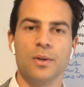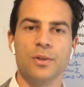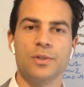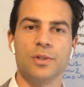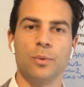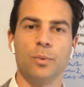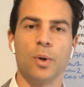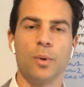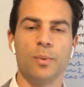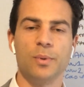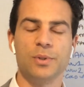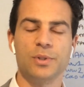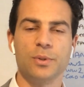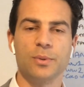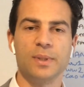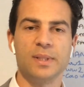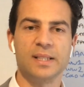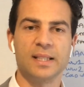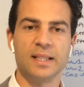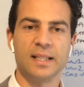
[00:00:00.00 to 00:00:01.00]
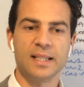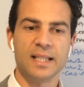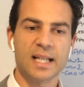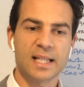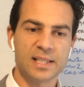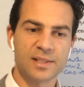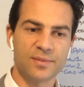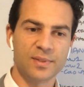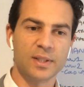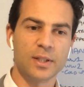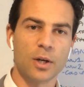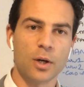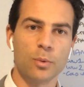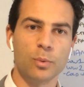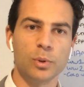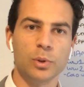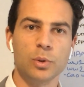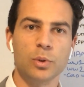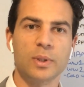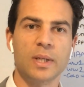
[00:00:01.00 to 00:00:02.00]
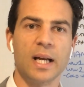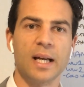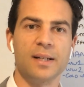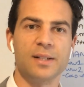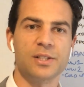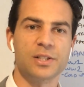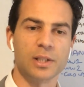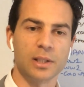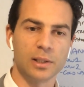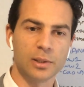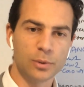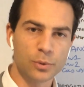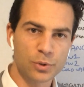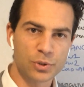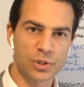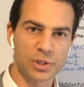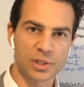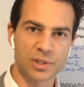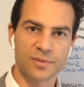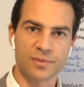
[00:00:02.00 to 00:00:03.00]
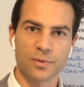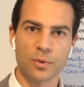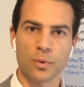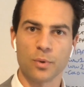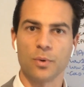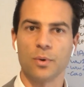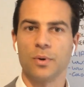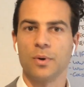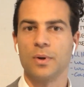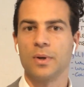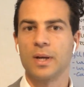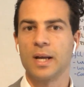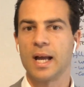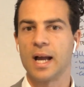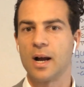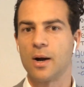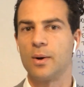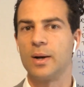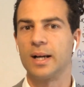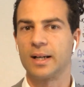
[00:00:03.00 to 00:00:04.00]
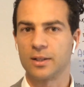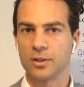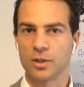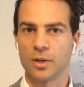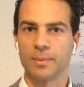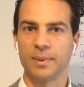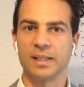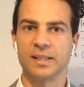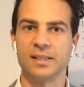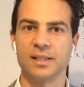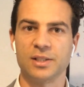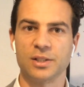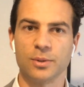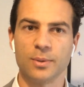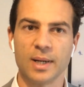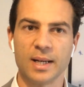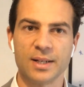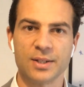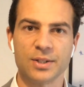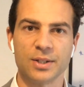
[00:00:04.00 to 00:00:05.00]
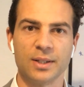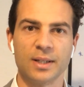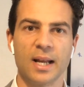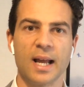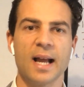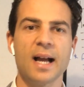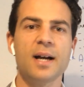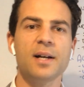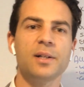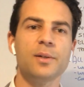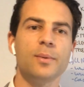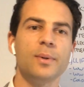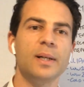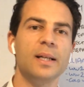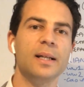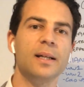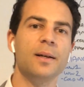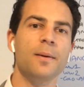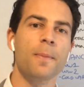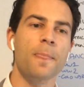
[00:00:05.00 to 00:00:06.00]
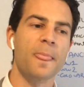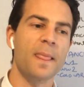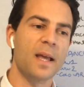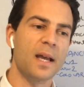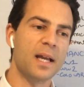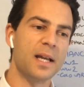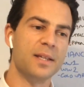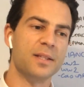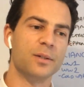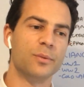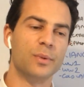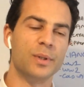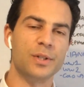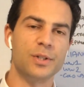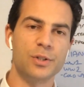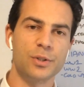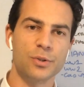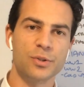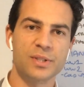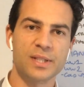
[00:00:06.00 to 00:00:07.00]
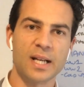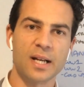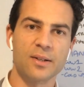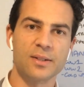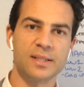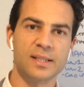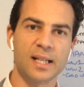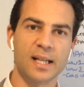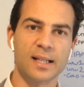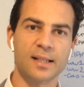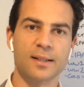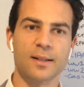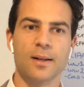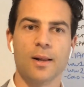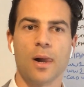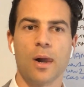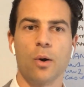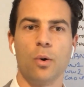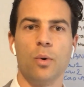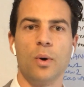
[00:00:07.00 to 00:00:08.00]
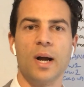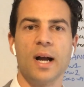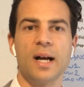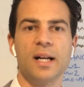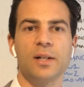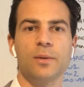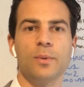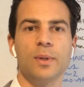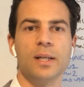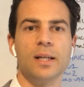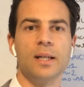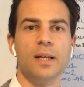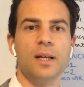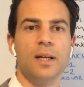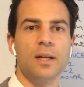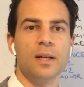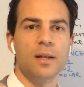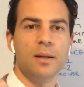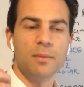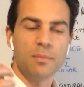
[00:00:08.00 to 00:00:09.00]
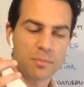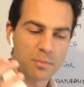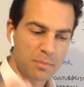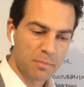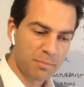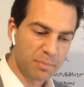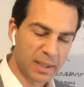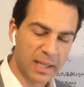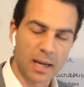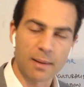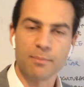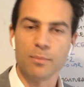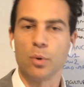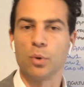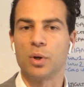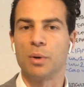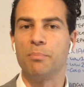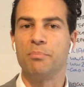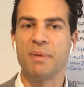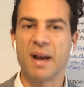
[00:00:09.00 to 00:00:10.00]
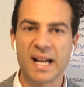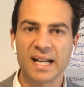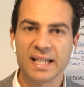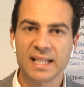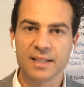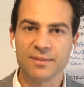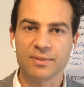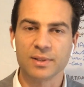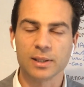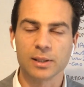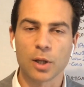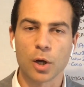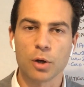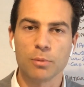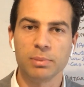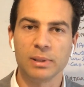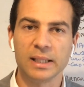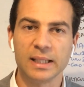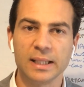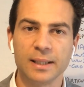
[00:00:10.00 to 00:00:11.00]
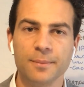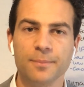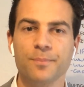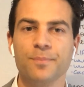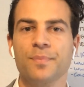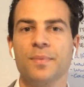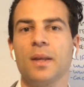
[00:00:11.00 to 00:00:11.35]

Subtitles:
So what we'll do is in the next video, we'll look at solutions for our economic situation. How do we either reduce our debt, or how do we become more competitive globally?